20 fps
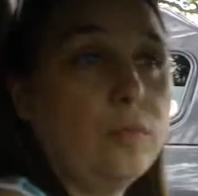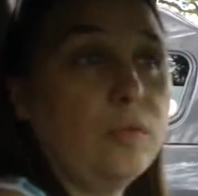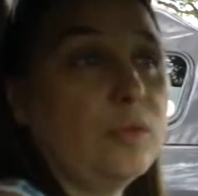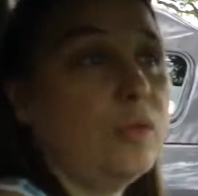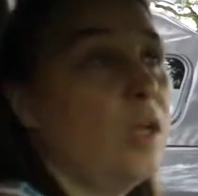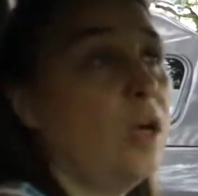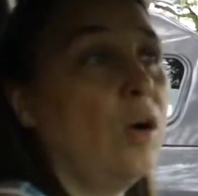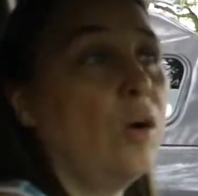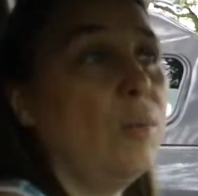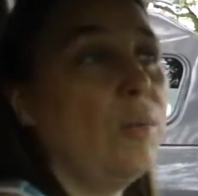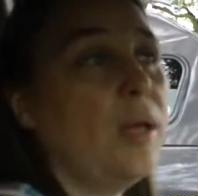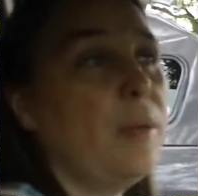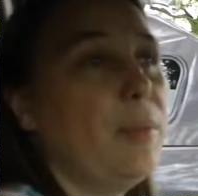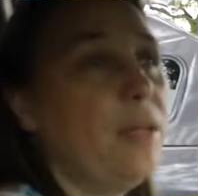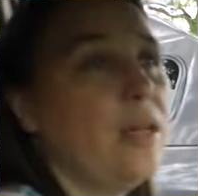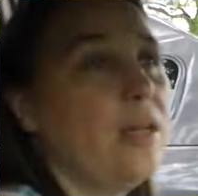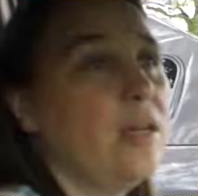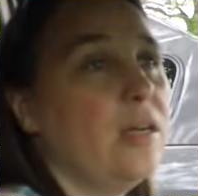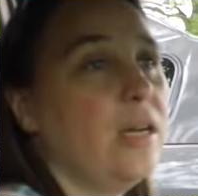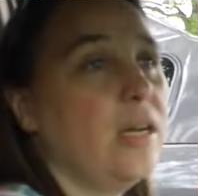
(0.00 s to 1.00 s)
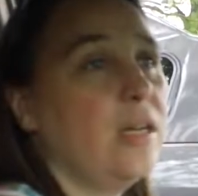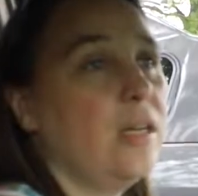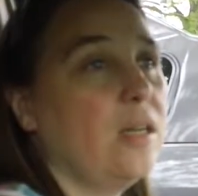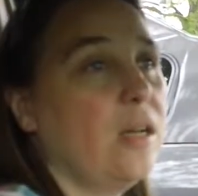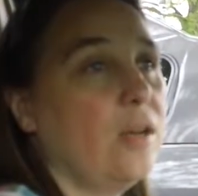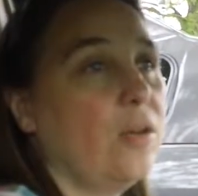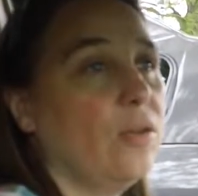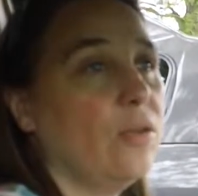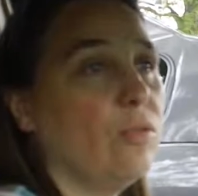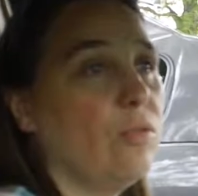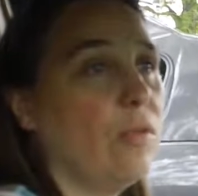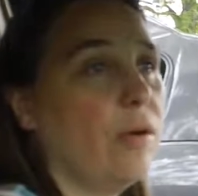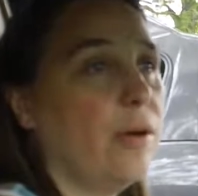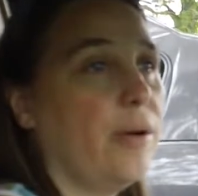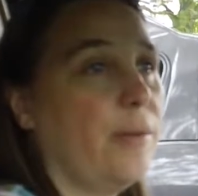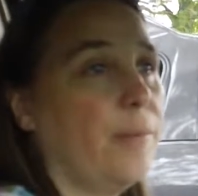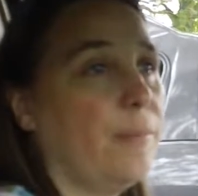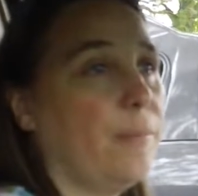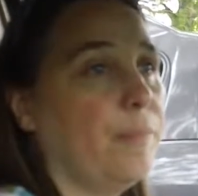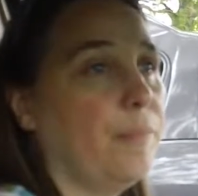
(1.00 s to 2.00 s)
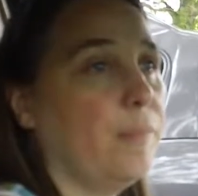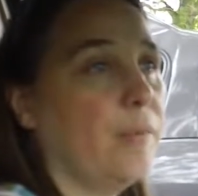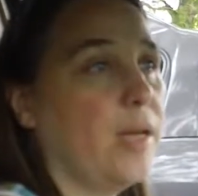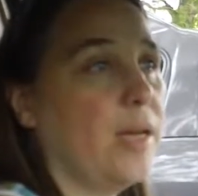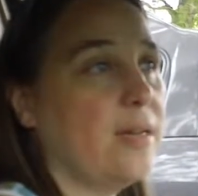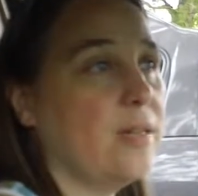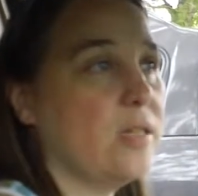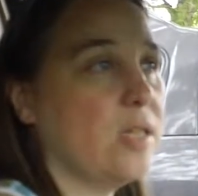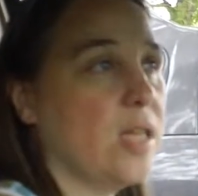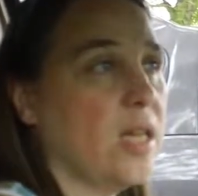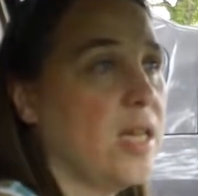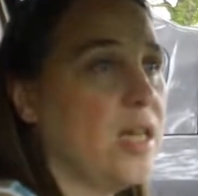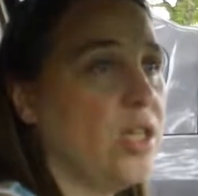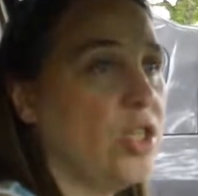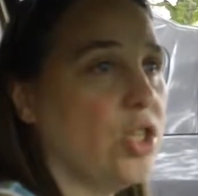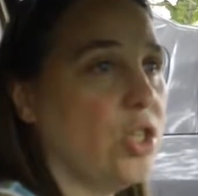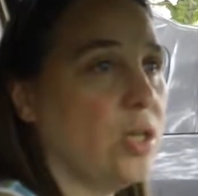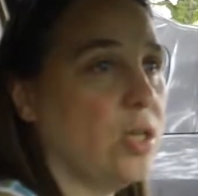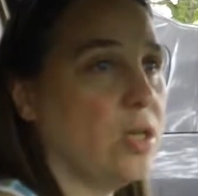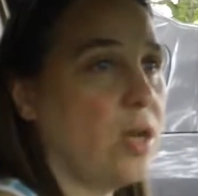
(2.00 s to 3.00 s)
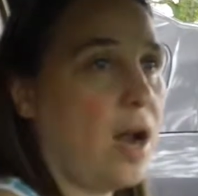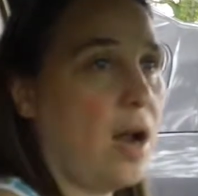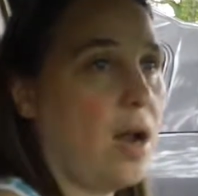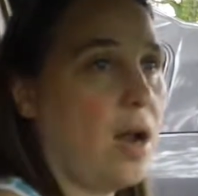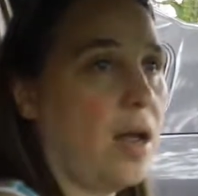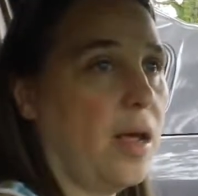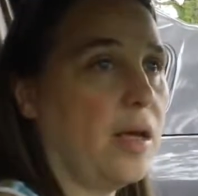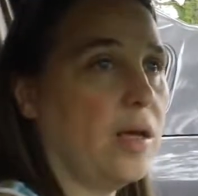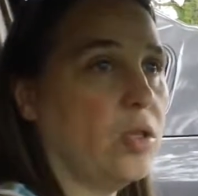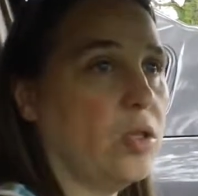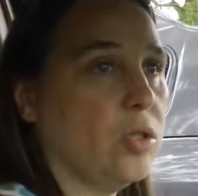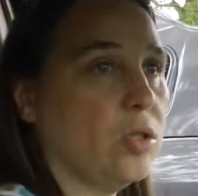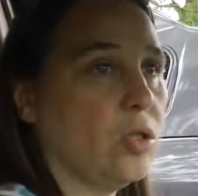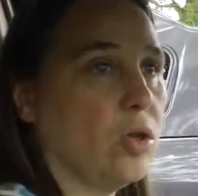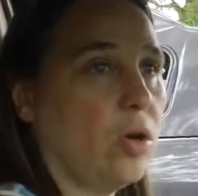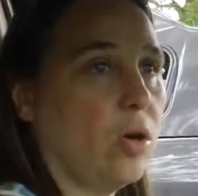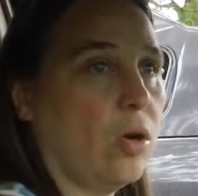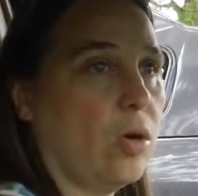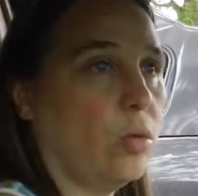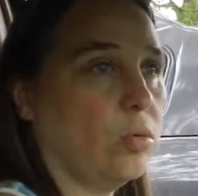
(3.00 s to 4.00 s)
No, maybe they'll get another cancellation and I can just go.